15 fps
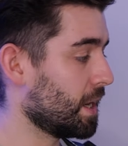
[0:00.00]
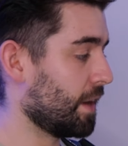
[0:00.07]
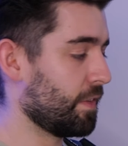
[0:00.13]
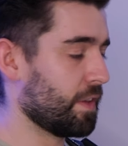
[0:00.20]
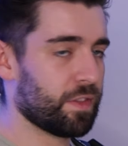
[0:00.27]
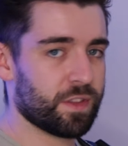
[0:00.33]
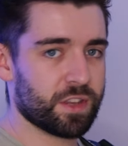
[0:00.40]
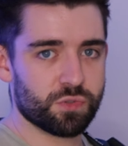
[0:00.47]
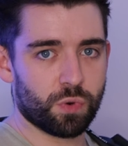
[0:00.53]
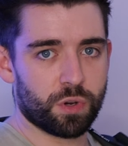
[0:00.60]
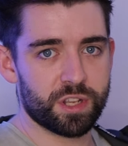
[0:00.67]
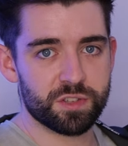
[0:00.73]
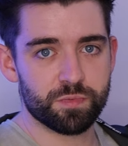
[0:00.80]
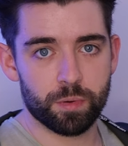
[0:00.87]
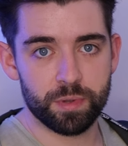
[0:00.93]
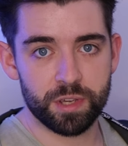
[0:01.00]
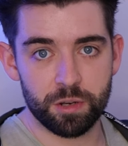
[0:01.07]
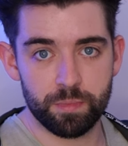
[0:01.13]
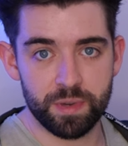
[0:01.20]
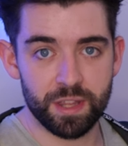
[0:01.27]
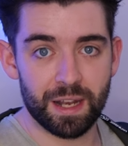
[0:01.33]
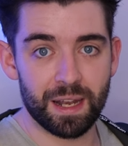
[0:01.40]
And then this one is probably
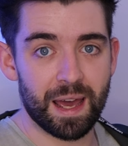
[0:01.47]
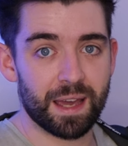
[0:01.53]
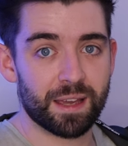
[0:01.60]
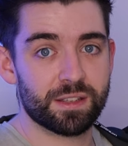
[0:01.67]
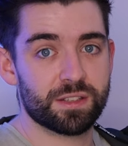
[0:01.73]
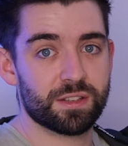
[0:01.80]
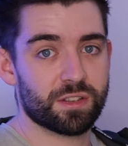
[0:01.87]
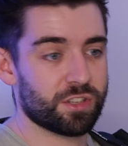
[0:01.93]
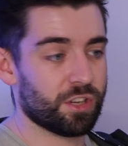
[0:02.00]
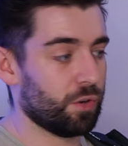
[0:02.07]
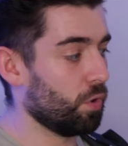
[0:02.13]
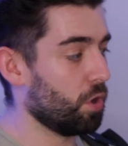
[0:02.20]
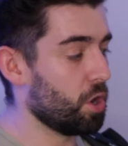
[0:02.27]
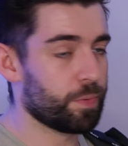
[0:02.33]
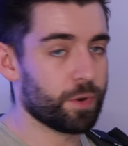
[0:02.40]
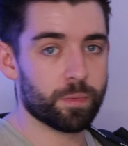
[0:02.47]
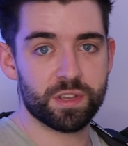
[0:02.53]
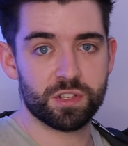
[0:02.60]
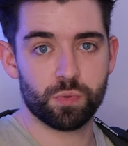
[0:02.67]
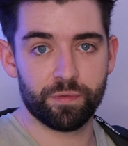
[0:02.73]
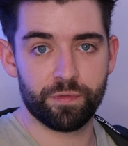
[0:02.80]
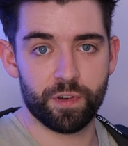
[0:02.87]
going to be the legs. So we'll open up
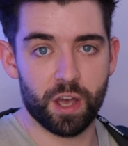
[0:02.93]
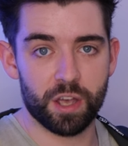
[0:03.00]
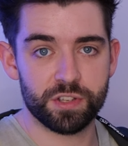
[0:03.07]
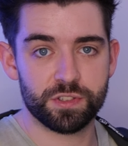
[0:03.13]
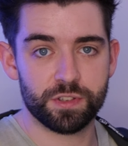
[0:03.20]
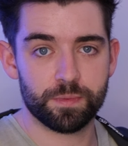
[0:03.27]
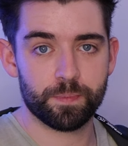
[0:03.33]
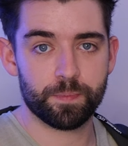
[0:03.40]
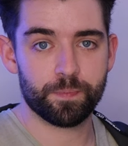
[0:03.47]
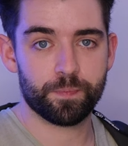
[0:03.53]
this one first.